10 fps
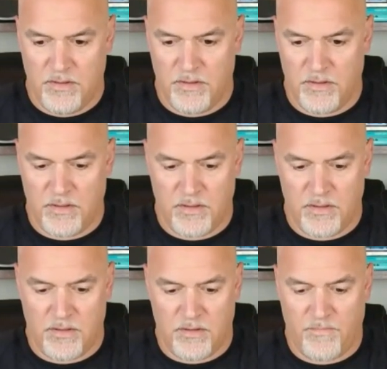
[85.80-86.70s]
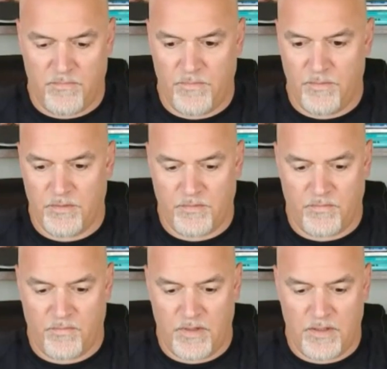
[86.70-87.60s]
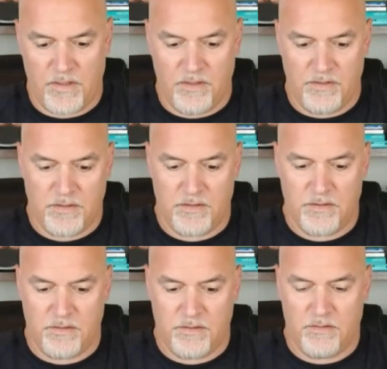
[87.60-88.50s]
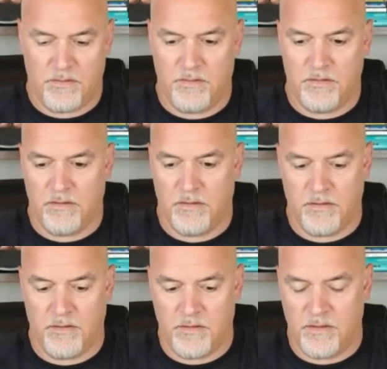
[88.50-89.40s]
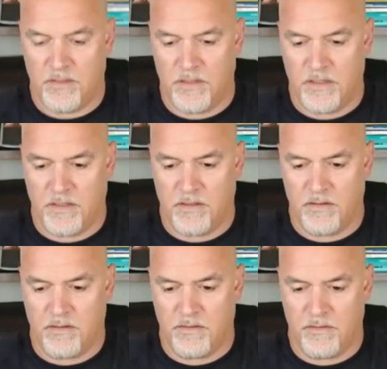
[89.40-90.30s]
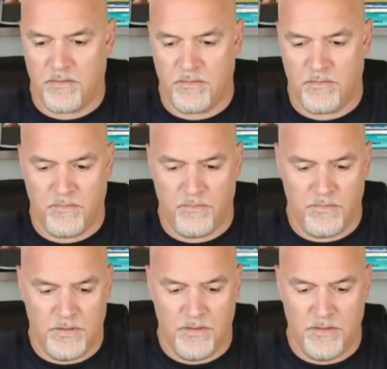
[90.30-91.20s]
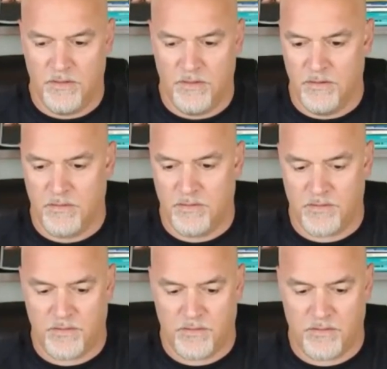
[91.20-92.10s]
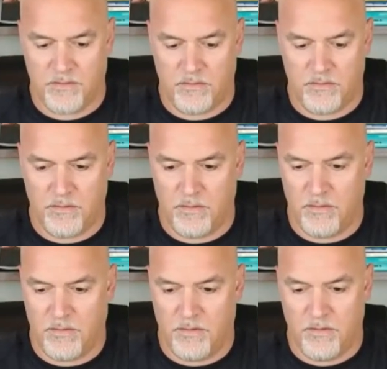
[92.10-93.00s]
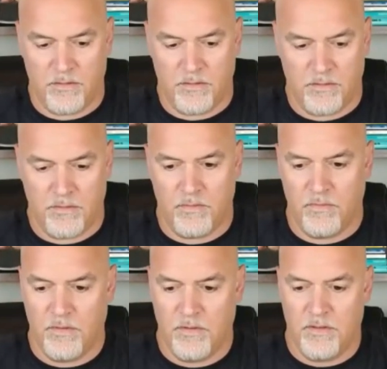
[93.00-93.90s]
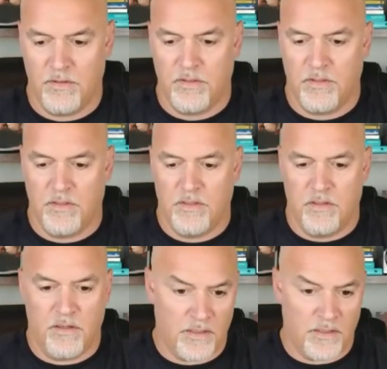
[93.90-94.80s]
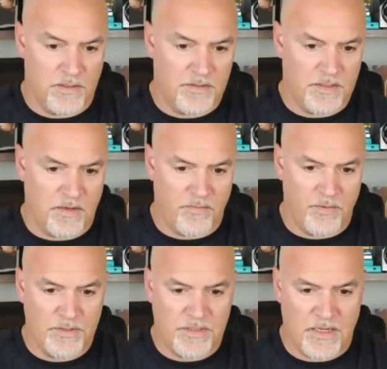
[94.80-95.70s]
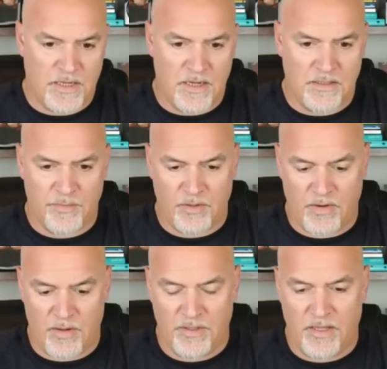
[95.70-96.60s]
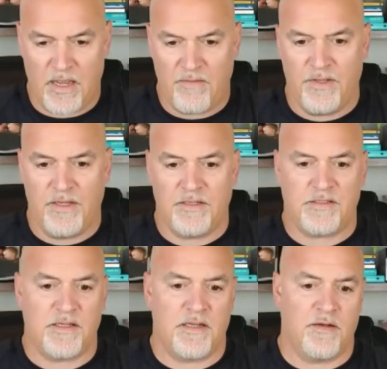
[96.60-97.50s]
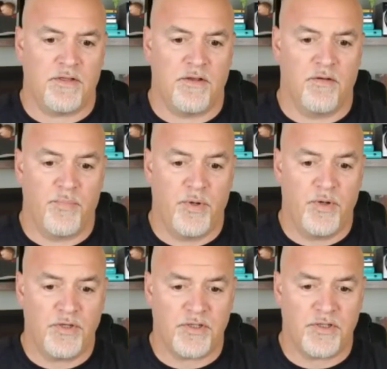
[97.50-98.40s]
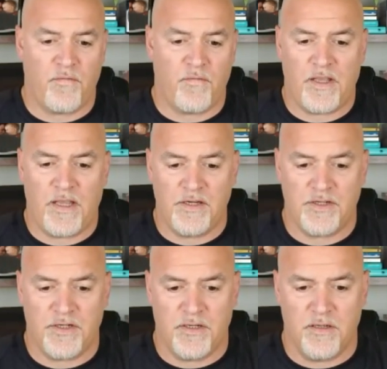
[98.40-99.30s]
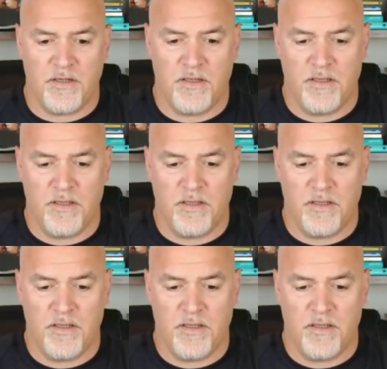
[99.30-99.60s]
Focus Friday starts now. Let's go. All right, there's the everyone tag. Let me grab the live link, send out the old push notification,